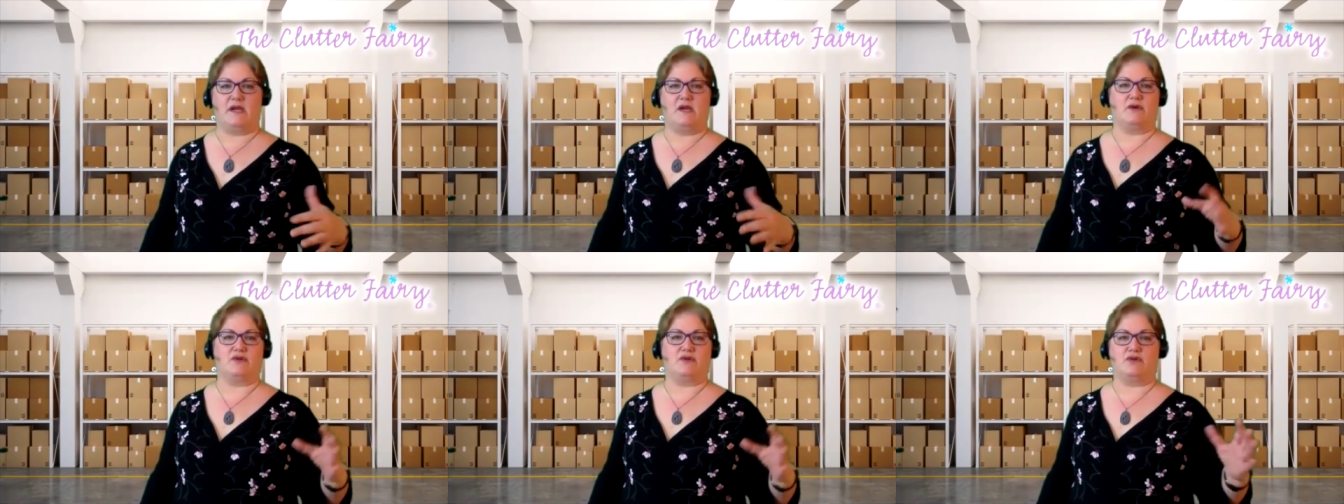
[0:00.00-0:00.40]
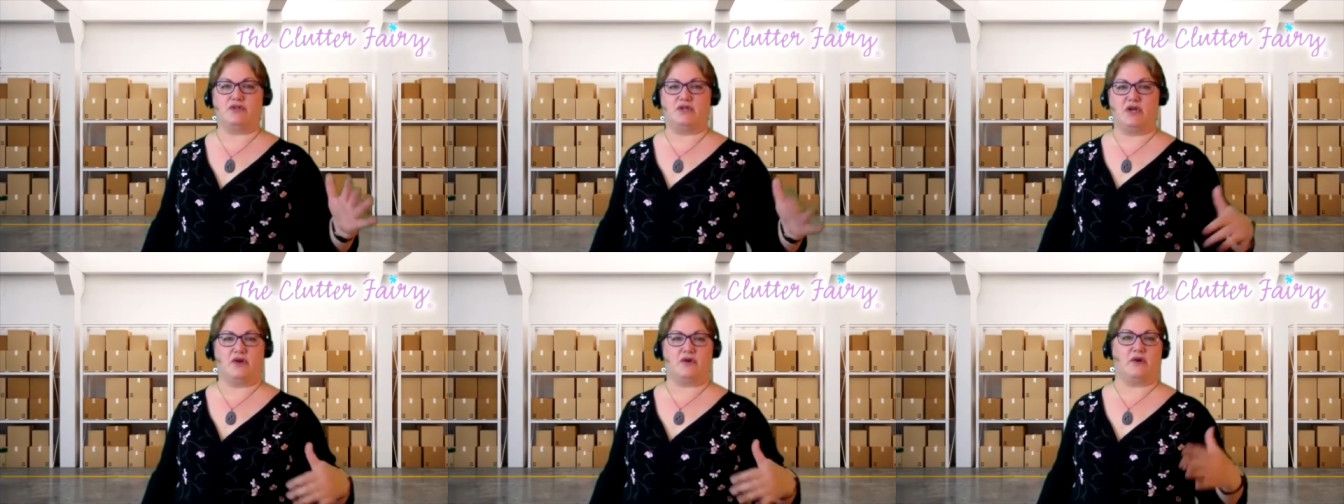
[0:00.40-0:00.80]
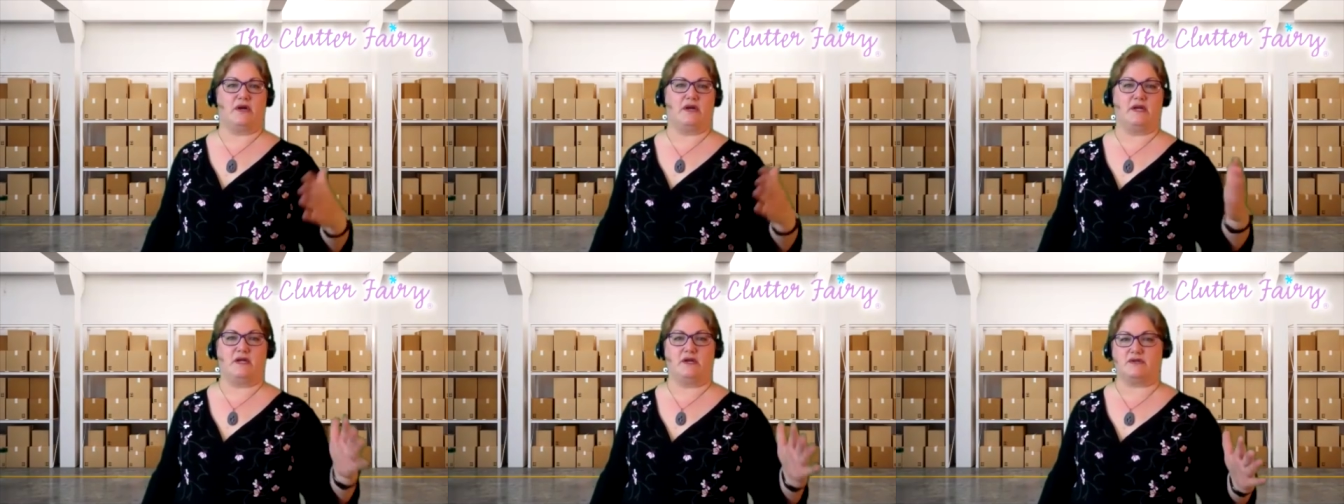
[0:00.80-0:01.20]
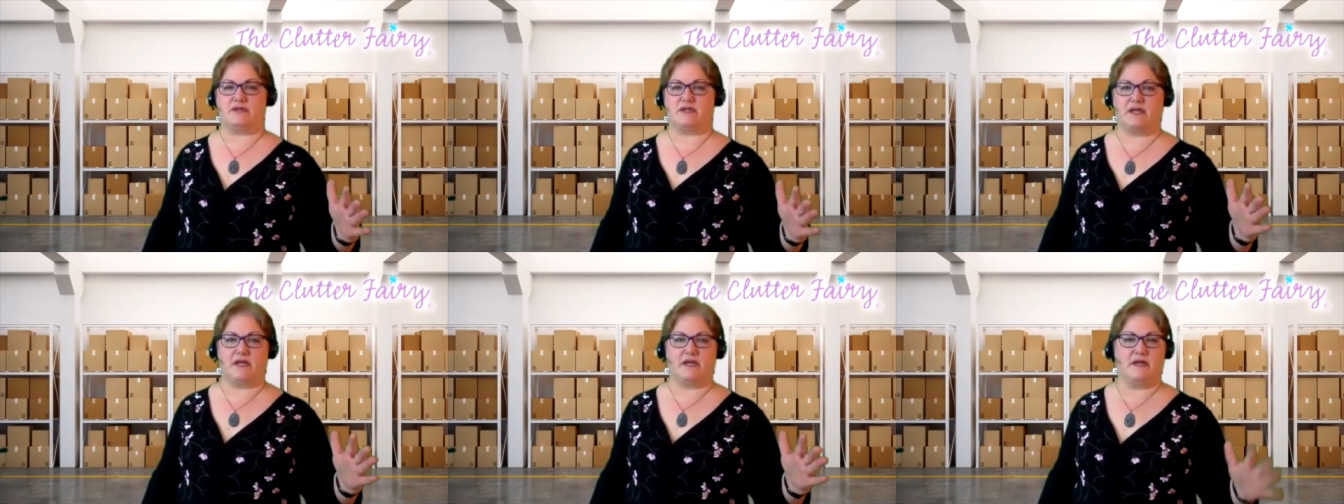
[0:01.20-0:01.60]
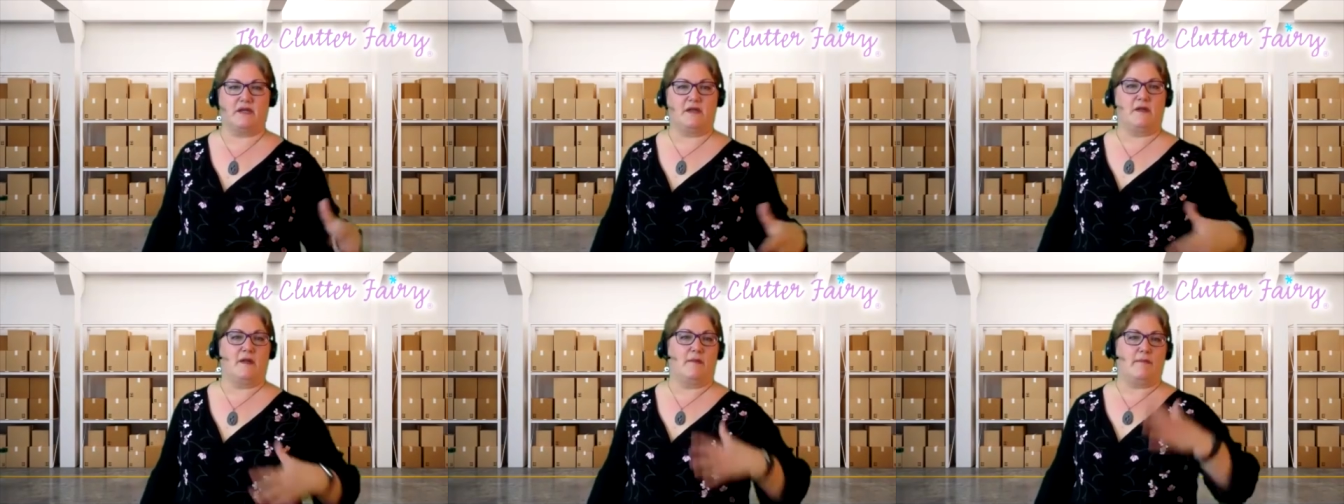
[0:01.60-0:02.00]
Here's your deodorant, and here's the
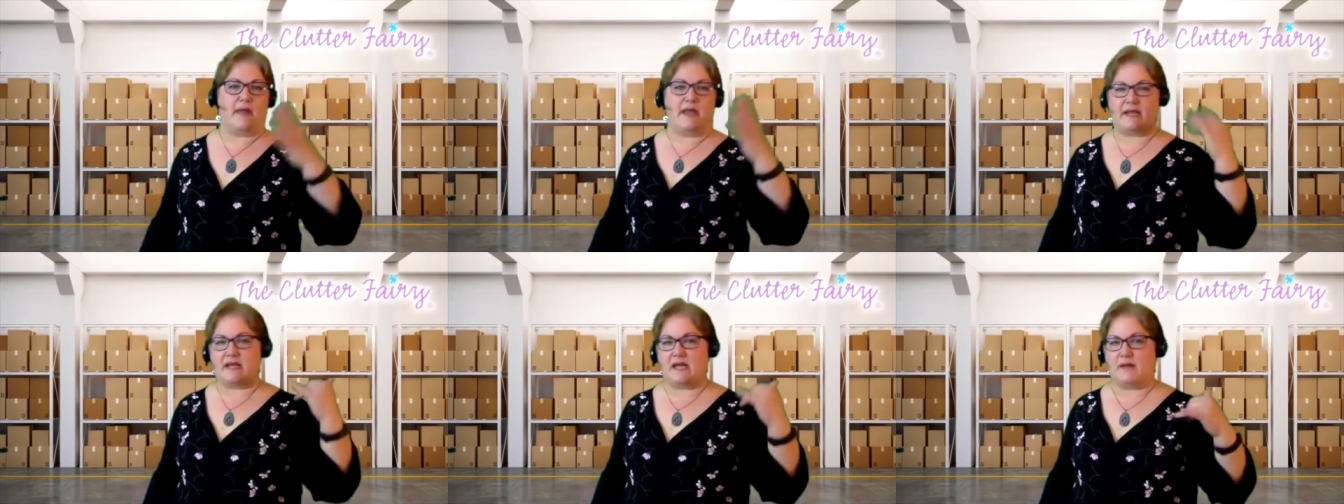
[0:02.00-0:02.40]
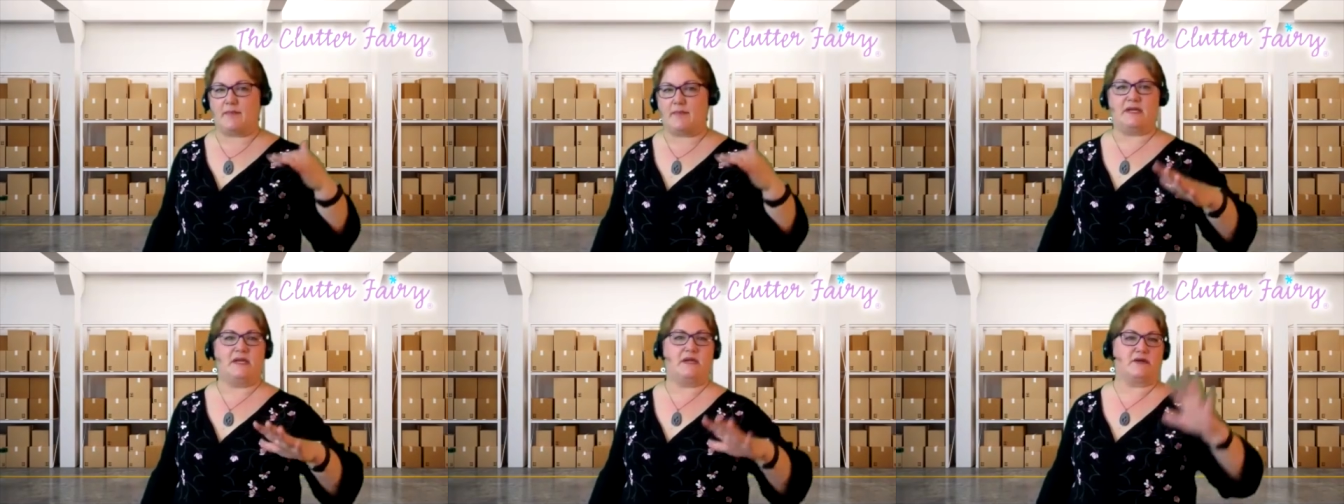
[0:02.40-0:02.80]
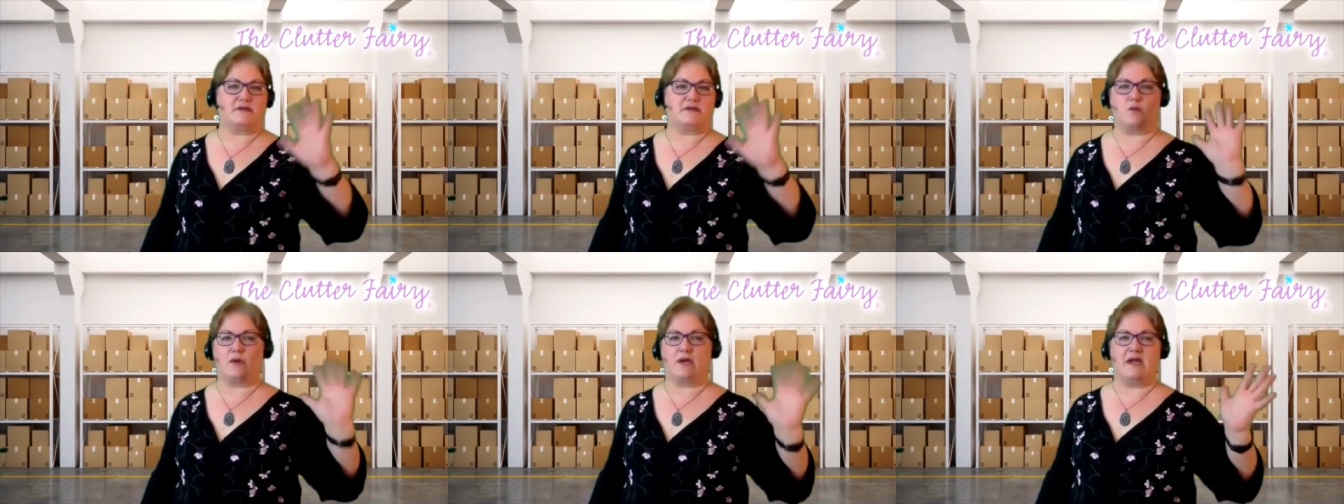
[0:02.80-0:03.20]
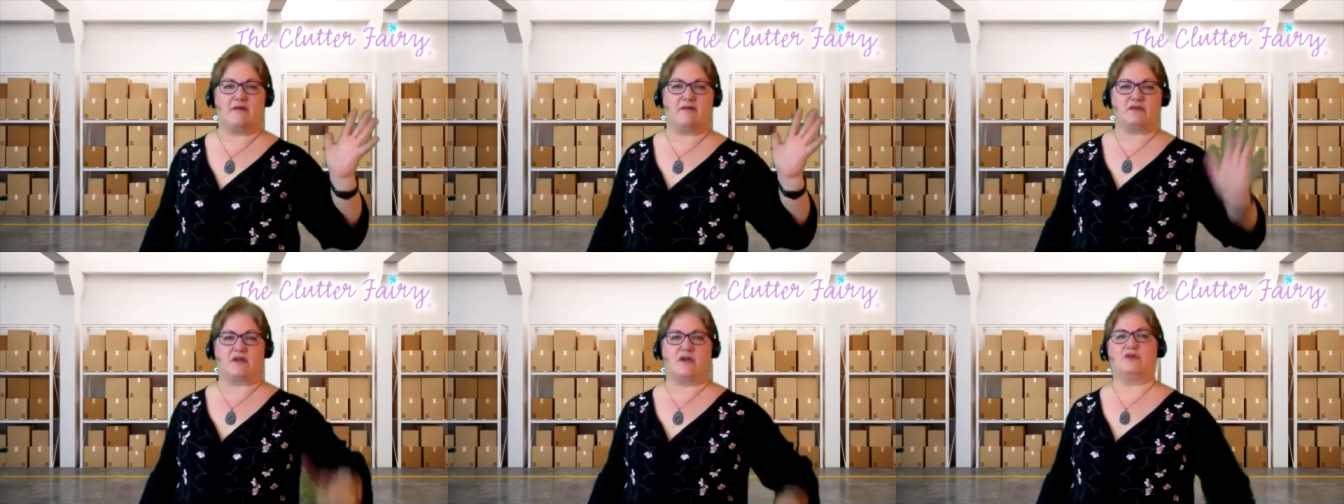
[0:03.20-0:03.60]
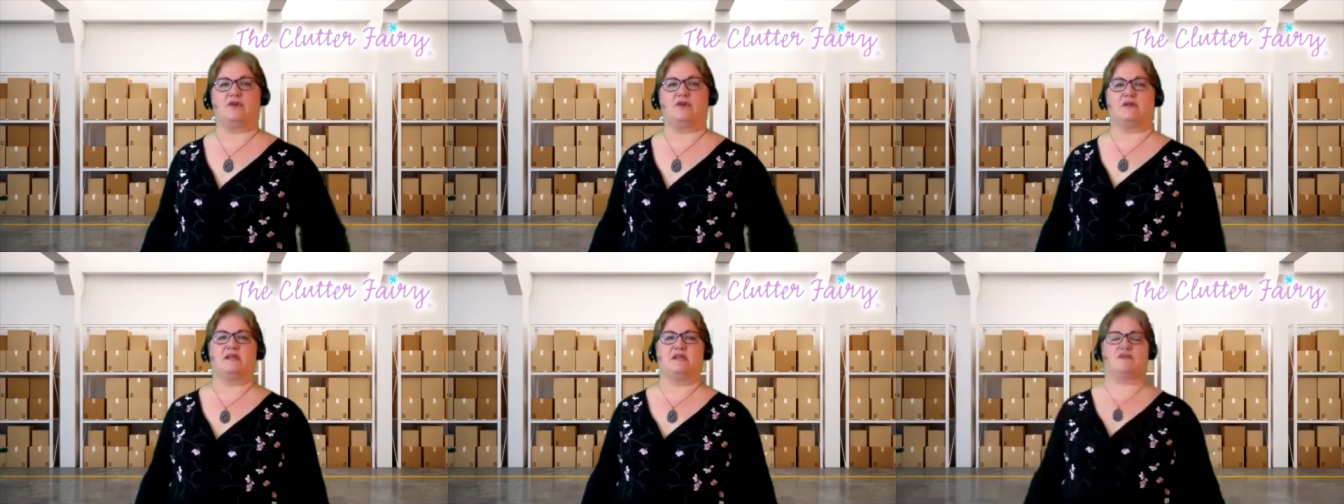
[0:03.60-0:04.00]
makeup, and here's whatever's on your
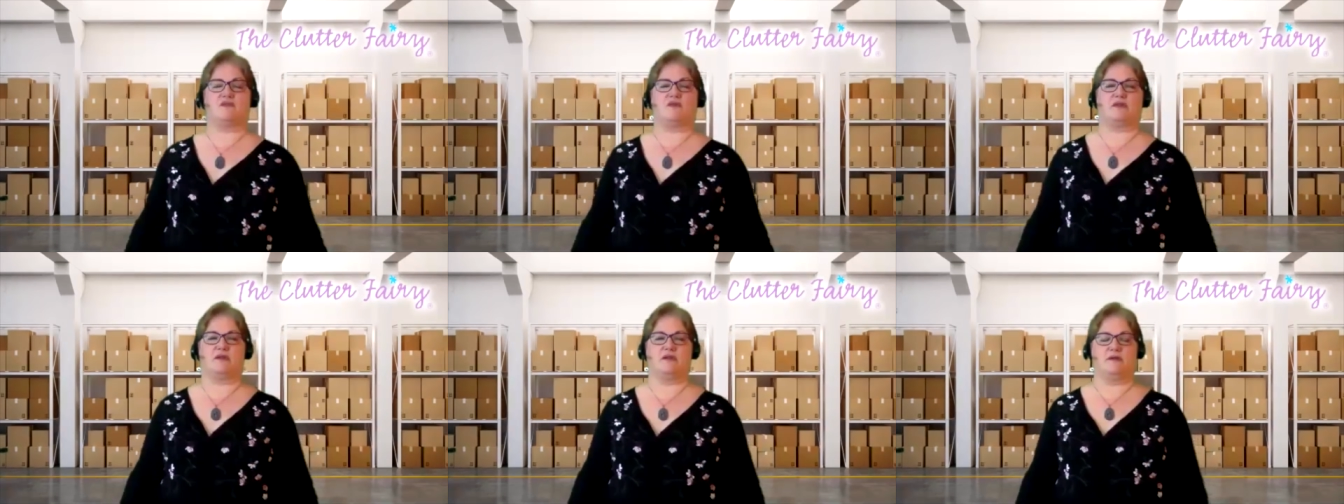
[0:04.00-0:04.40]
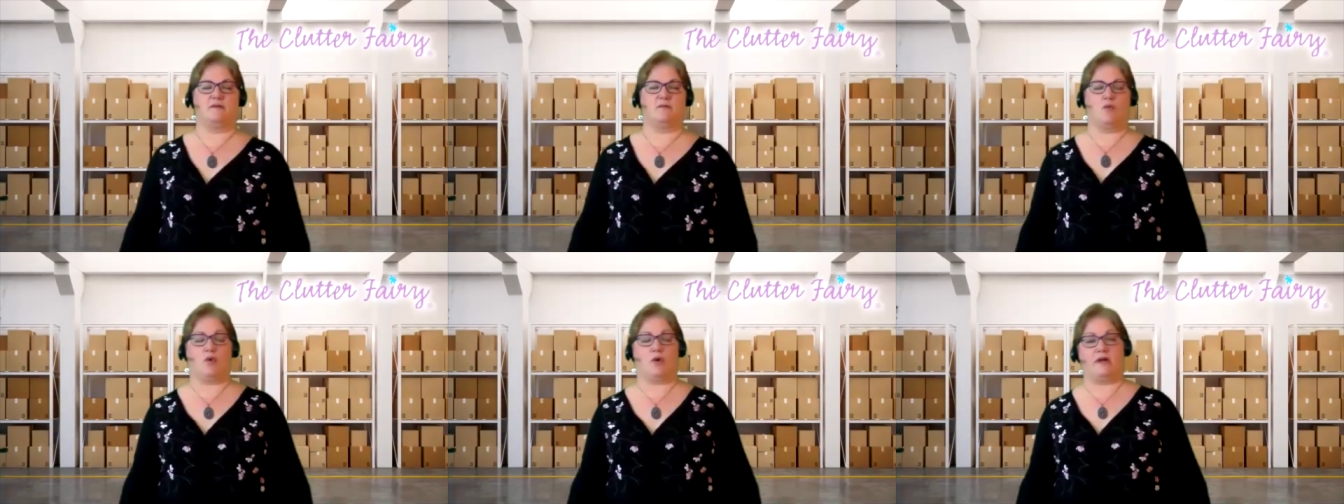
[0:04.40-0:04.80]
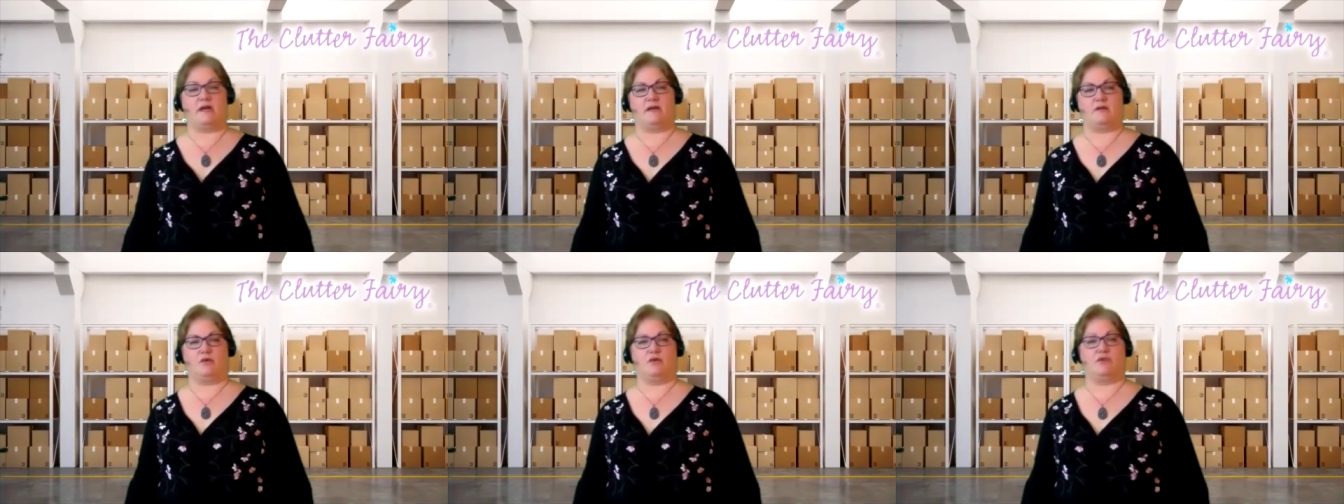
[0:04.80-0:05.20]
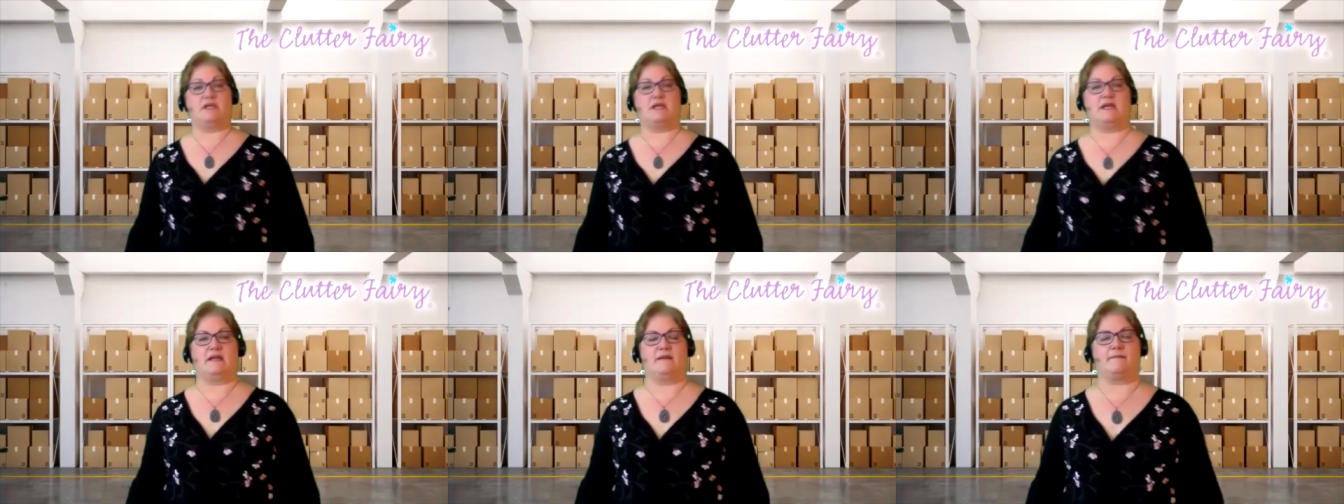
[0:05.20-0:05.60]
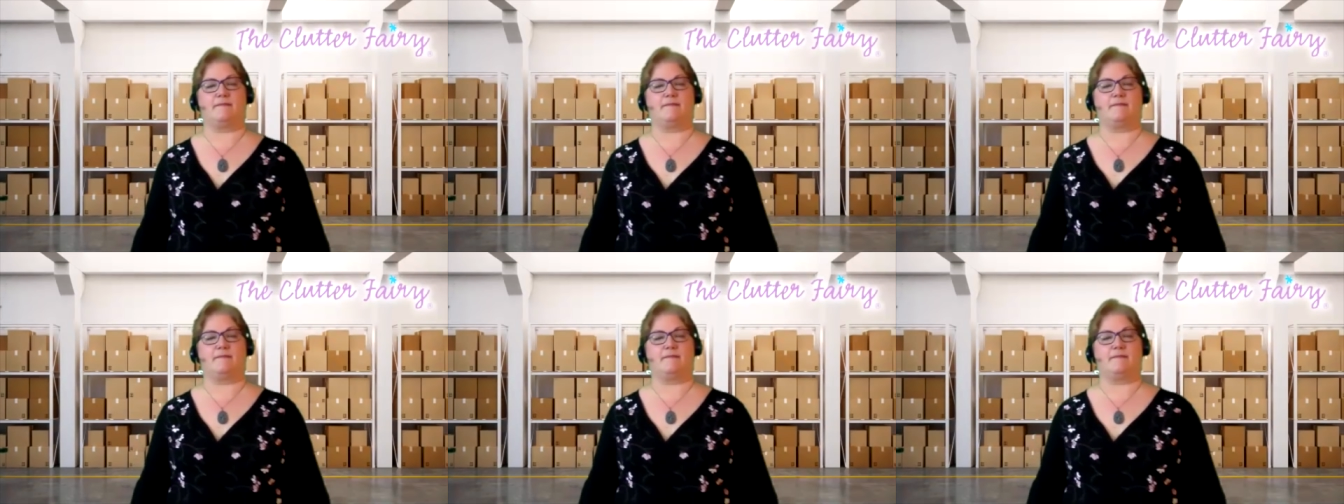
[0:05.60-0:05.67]
list for the morning routine.